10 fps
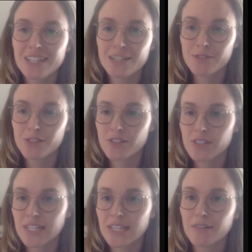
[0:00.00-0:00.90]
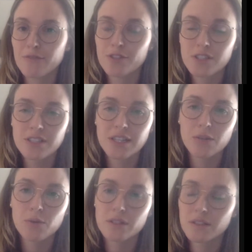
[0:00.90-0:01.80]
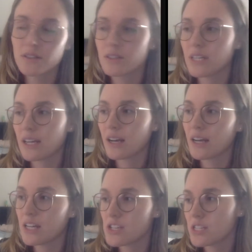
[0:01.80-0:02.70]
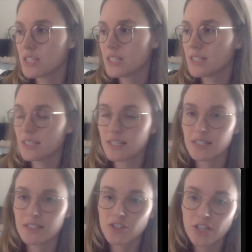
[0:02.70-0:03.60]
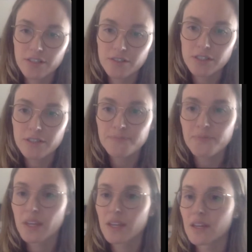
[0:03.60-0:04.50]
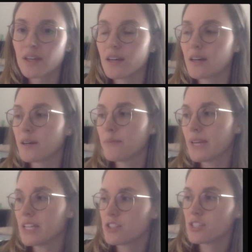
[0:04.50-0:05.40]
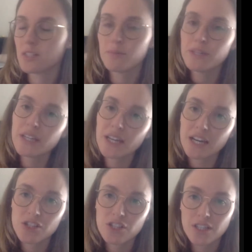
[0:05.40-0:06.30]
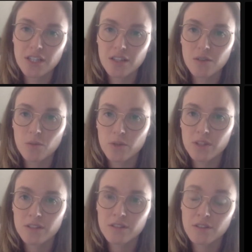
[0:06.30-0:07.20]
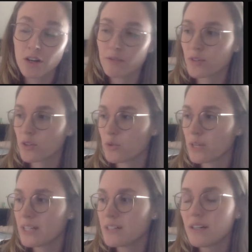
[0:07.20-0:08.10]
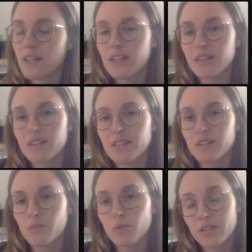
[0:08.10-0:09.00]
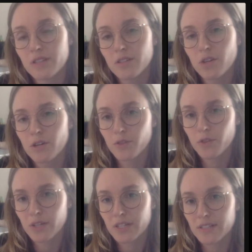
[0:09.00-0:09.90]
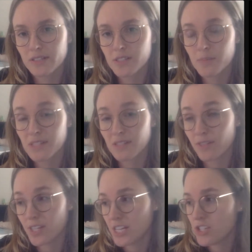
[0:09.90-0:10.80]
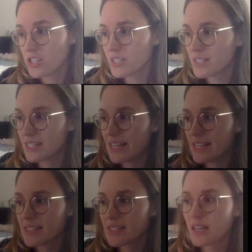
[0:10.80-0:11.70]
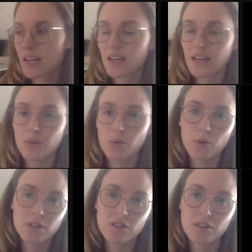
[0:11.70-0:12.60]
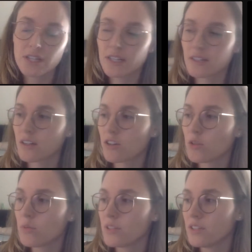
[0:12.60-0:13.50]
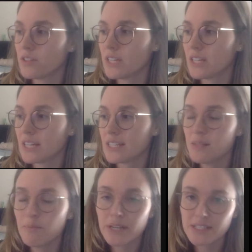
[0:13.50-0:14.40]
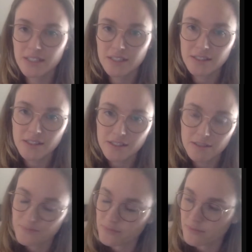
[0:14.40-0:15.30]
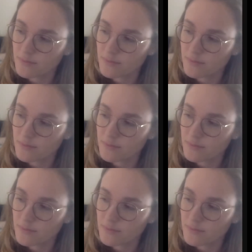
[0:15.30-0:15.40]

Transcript: to cover today? First, I want to look at caching in general, HTTP caching with GraphQL, what the GraphQL specification says. We want to look at globally unique ID patterns,